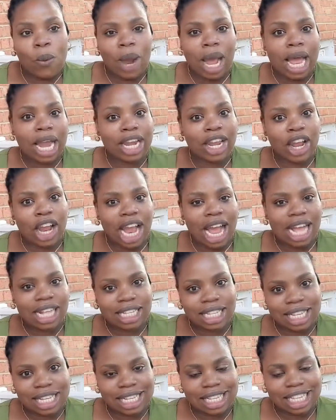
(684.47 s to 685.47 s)
While you're
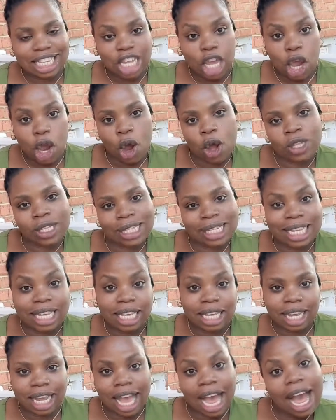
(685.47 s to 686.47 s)
at it, go
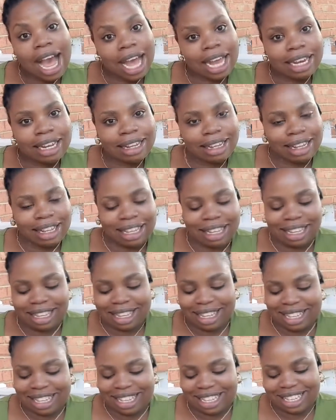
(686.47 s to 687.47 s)
see God.
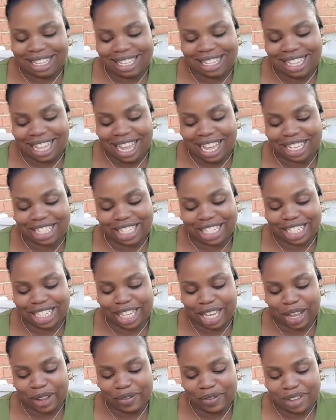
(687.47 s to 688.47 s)
That she
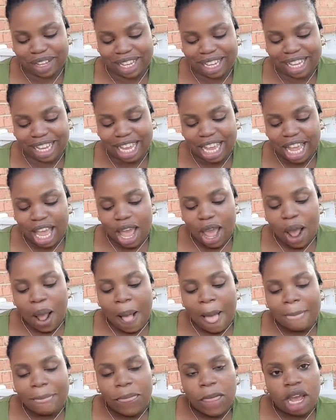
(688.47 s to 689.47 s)
tell me.
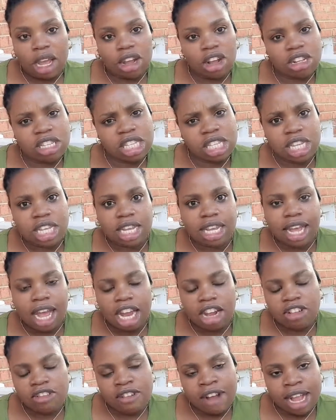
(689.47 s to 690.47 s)
Go see
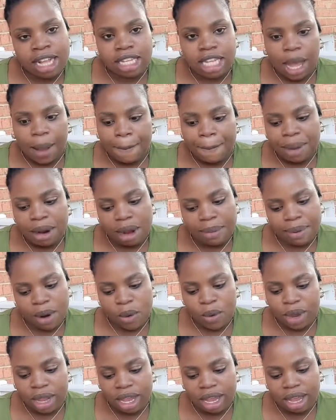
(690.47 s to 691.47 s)
God right and
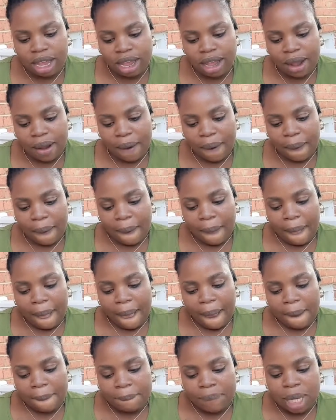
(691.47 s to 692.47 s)
proper way.
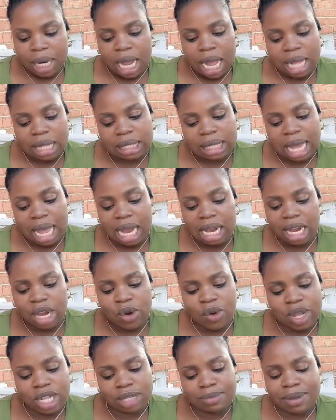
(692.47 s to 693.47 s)
Because all
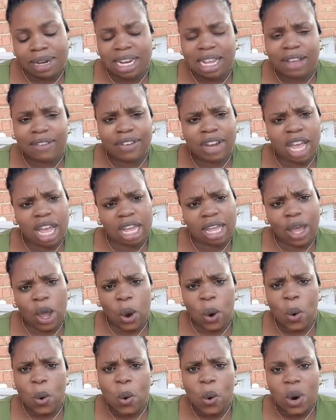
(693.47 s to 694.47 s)
I do is believe like you
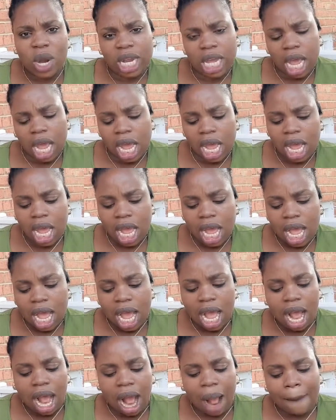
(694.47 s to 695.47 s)
all, yeah,
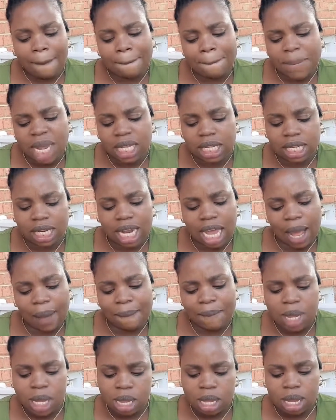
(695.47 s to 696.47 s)
and better
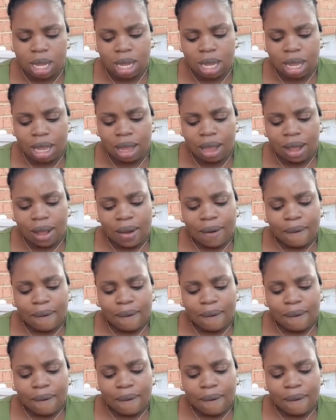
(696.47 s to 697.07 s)
than me.